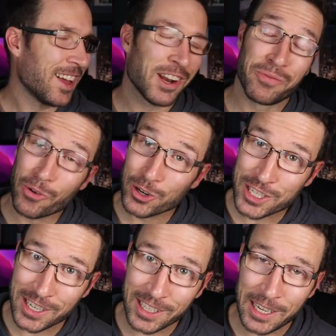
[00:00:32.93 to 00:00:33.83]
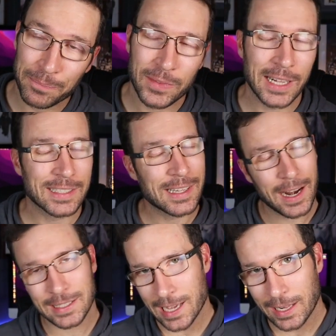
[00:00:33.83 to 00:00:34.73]
And unfortunately, that's
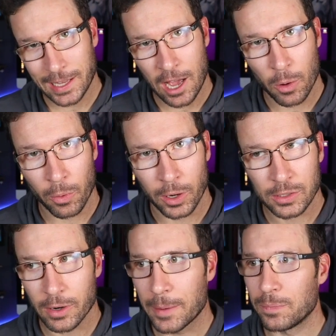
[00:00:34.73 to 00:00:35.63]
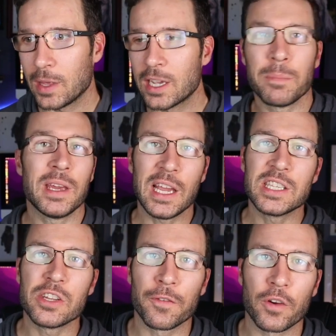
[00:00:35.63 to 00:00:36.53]
not exactly how it works, right? It can be
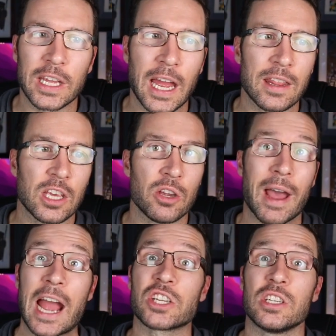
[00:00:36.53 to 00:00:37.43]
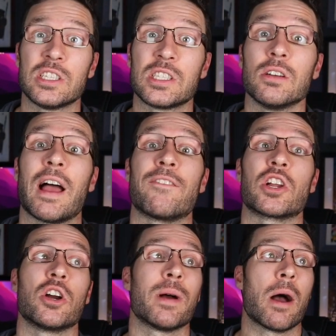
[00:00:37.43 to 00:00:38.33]
easy to forget that you actually still have
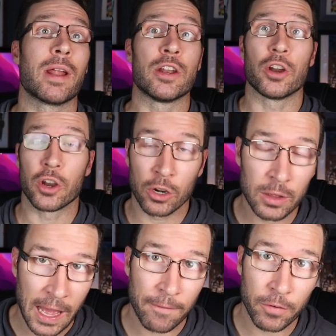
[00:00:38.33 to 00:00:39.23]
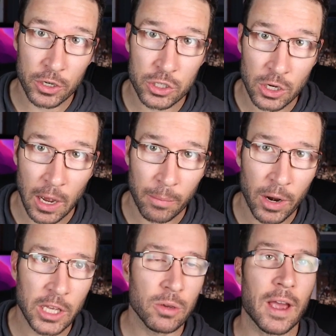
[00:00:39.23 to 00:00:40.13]
to go out and earn that first job,
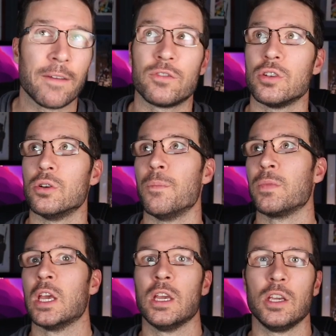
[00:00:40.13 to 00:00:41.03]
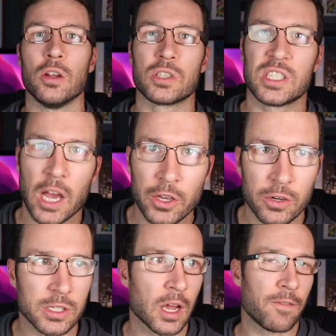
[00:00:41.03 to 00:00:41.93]
right? You have to, you know, sell
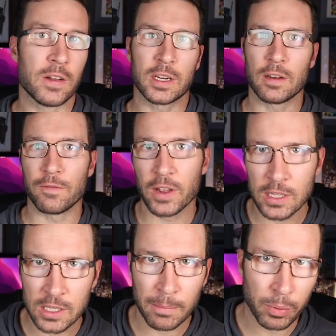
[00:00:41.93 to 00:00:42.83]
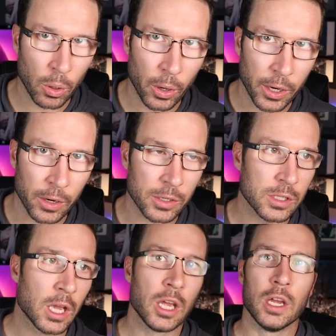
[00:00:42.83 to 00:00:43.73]
yourself and convince
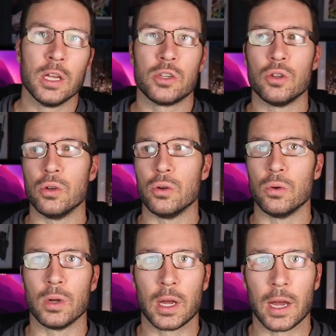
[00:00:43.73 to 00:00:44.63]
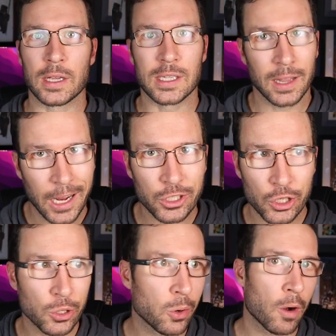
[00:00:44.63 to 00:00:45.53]
employers to uh, select
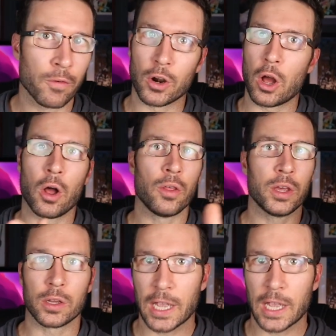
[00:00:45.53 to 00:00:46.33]
you over all the other